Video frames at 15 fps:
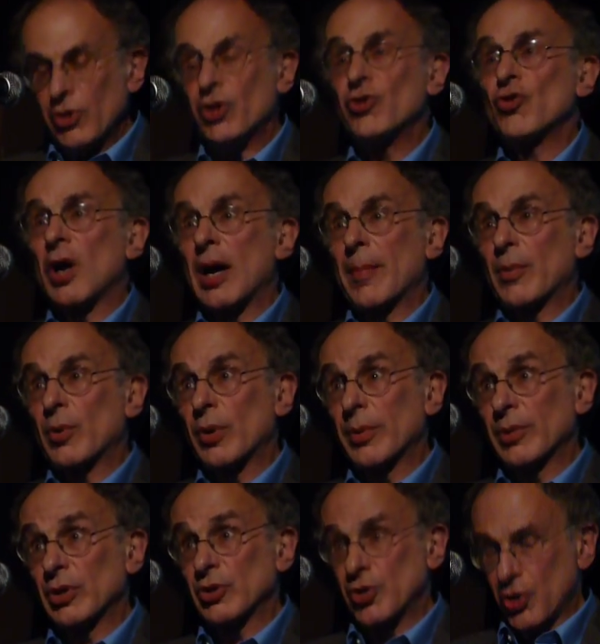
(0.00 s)
to drop
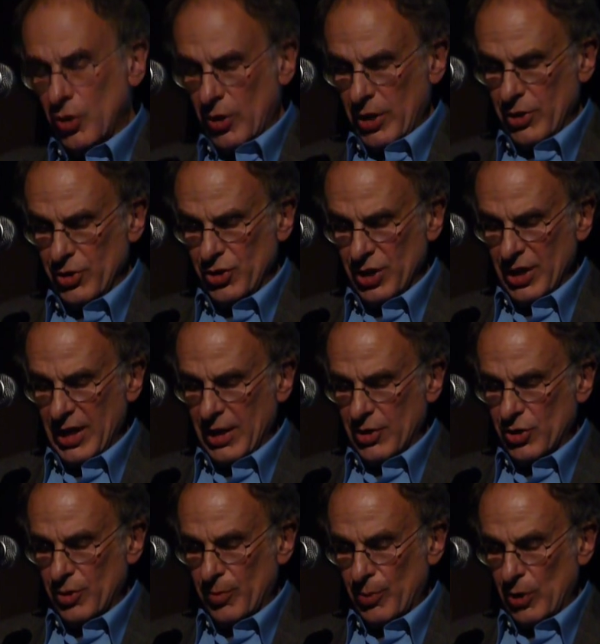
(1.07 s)
criminal charges
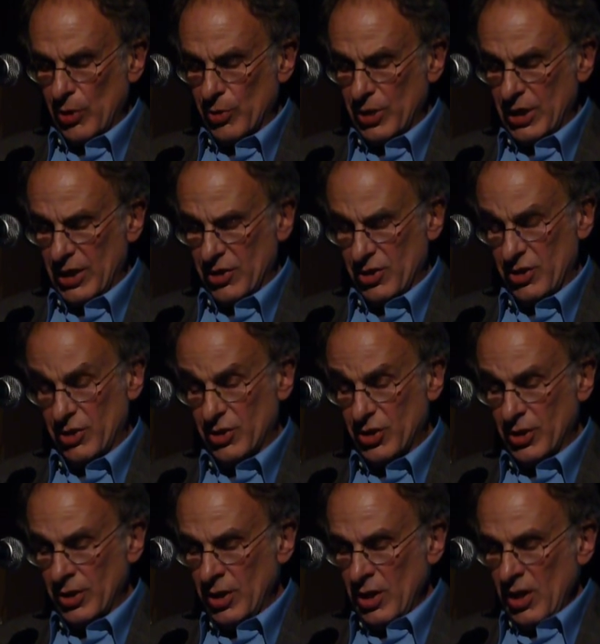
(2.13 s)
against the protesters.